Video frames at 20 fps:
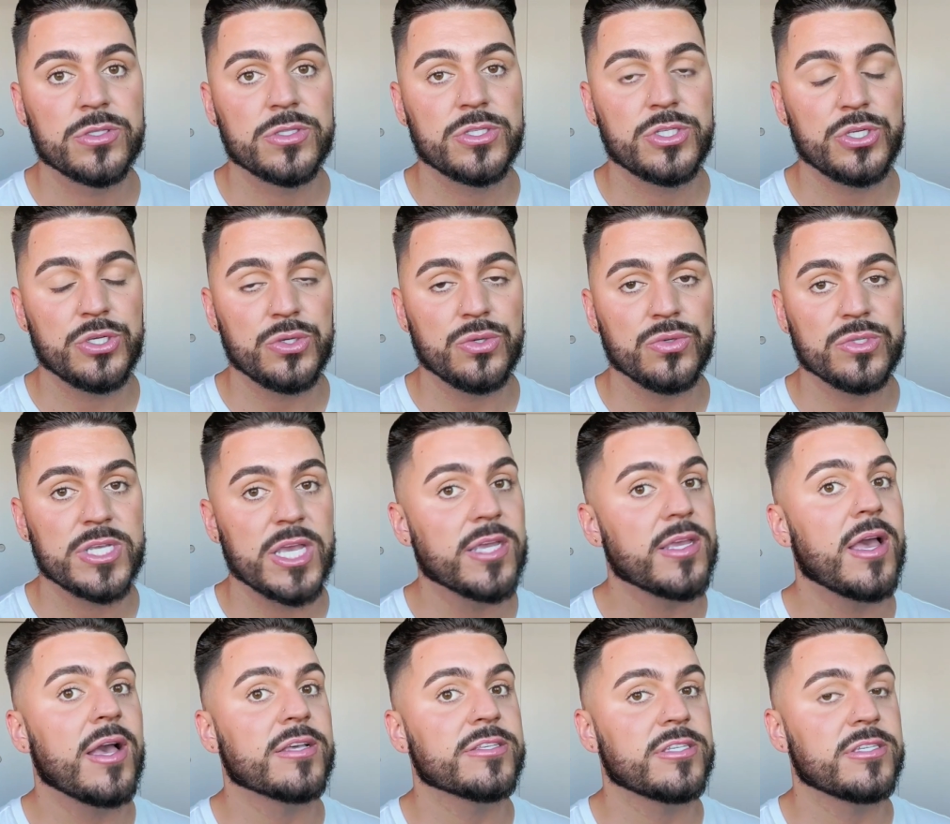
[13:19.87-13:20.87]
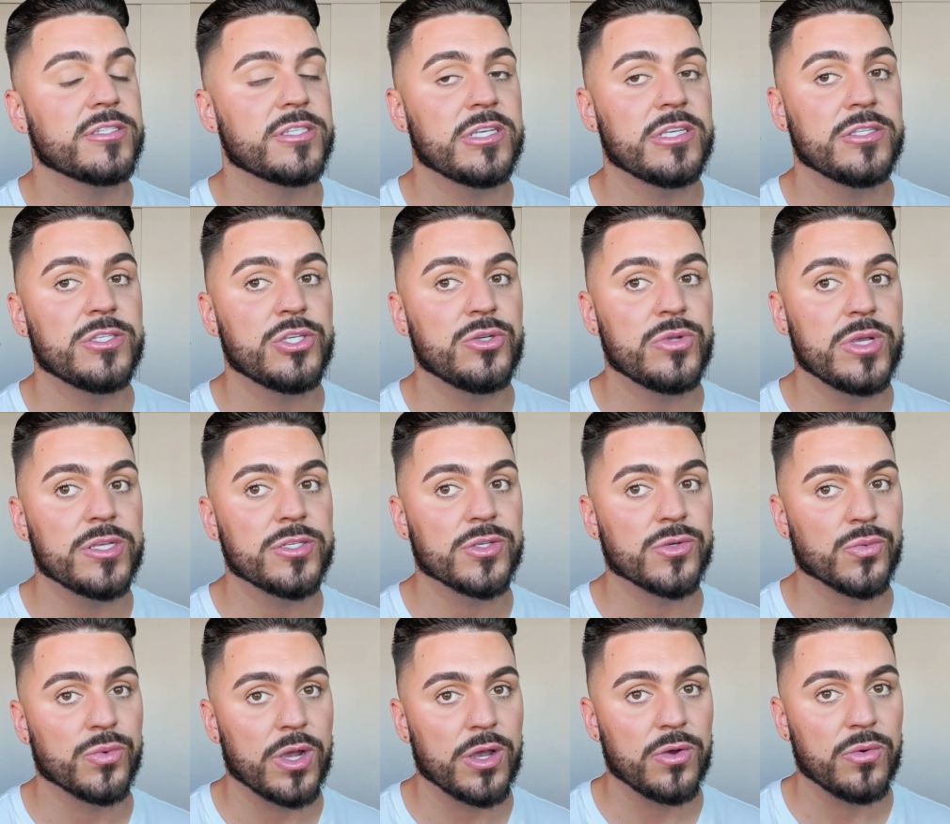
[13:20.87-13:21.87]
to take ecstasy 2 days in a
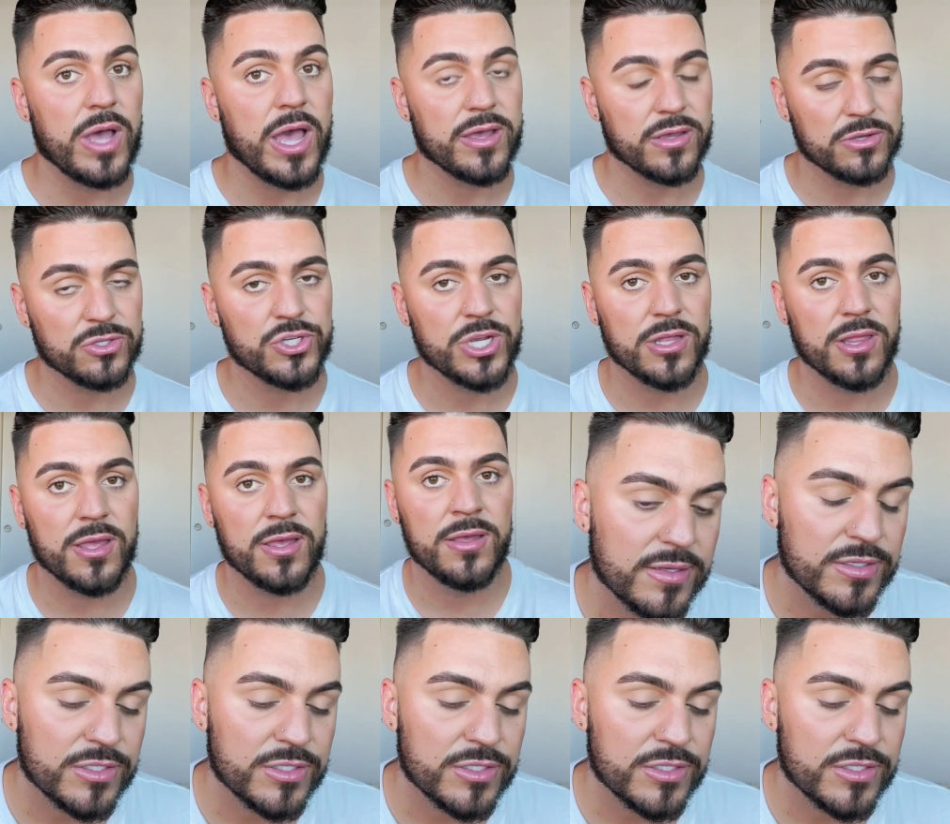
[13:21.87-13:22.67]
row at Coachella.